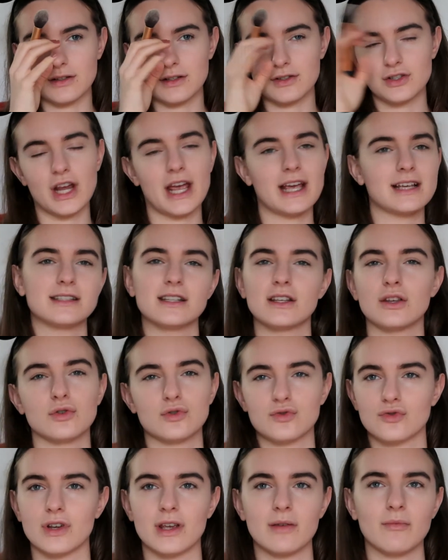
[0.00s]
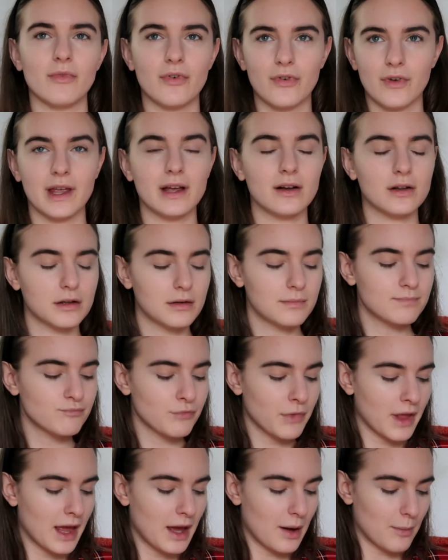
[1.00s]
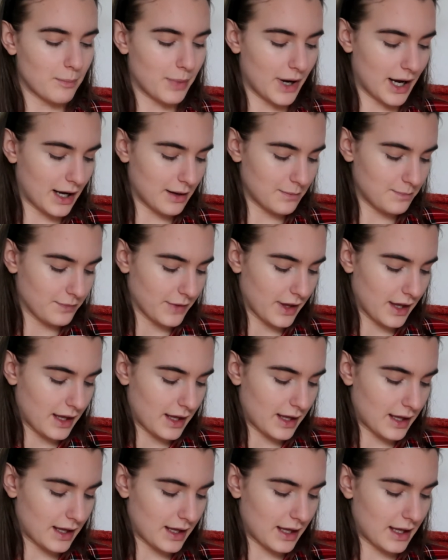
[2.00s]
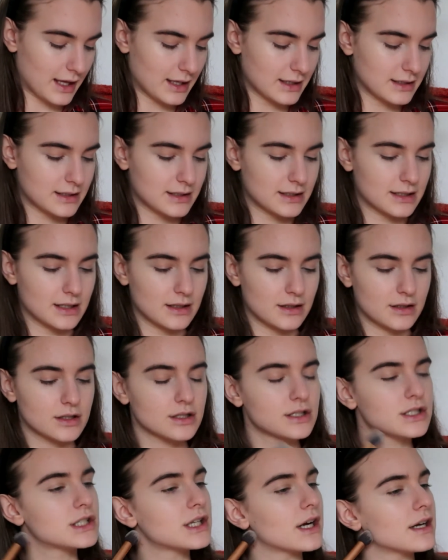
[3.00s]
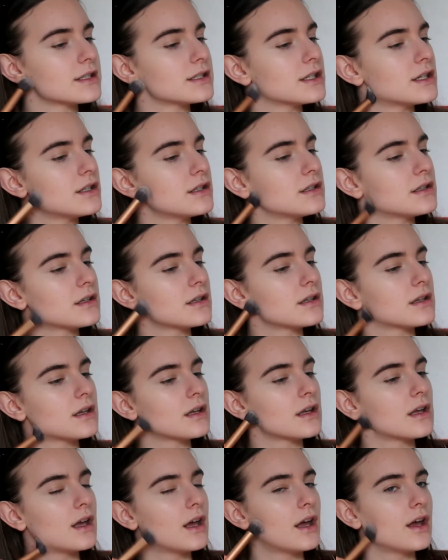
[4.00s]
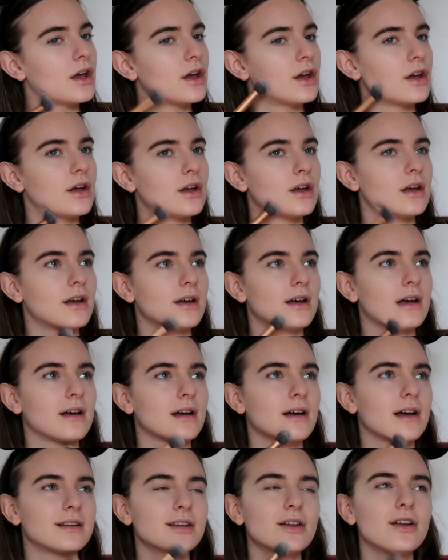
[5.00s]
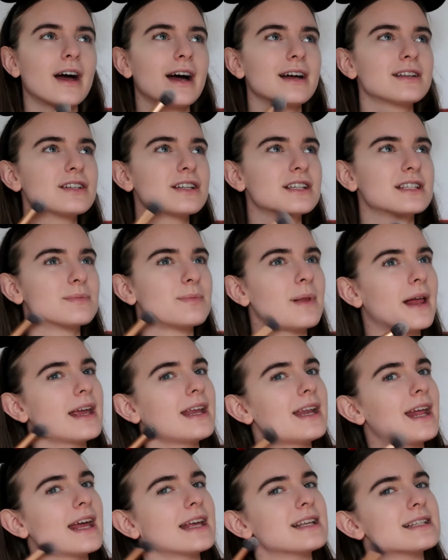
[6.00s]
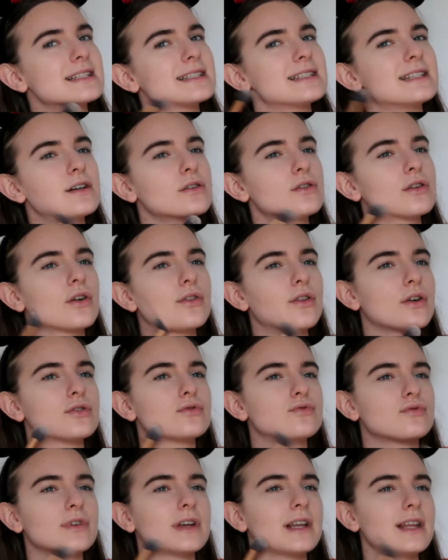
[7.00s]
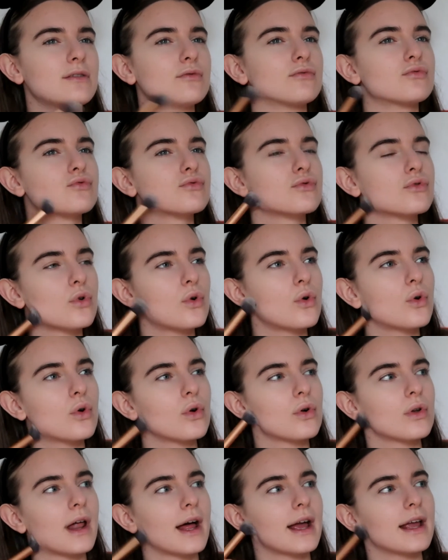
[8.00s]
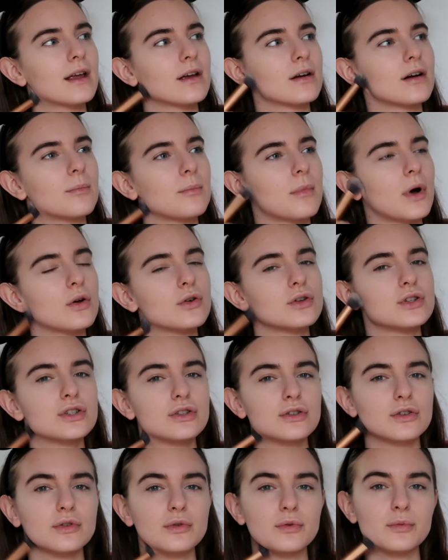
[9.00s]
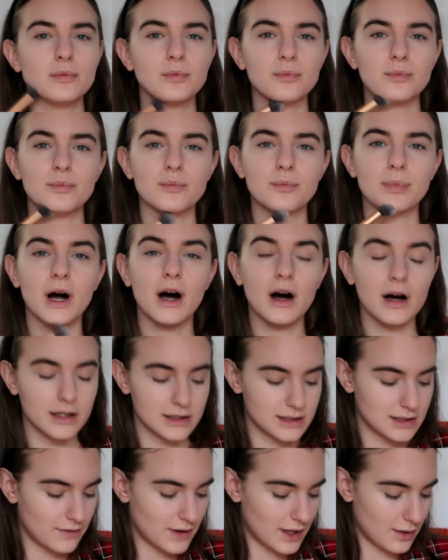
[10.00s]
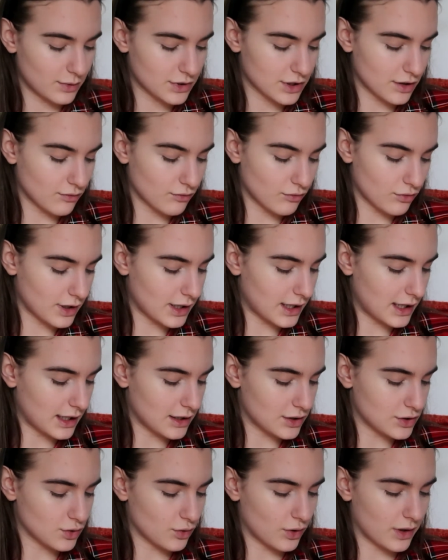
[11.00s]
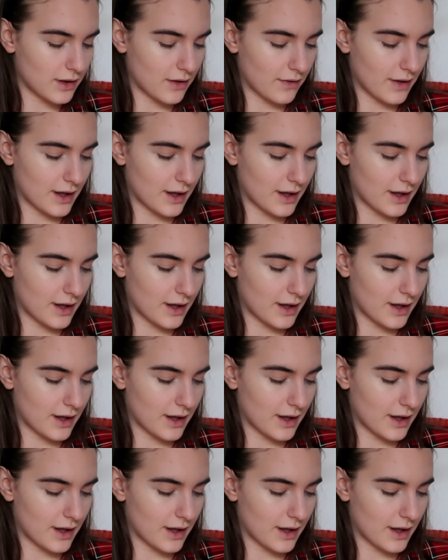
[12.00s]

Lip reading: chasing your dream feel. But it doesn't, I don't know how to explain it, it's still got those really raw, like, emotional parts of it, which I really enjoy, that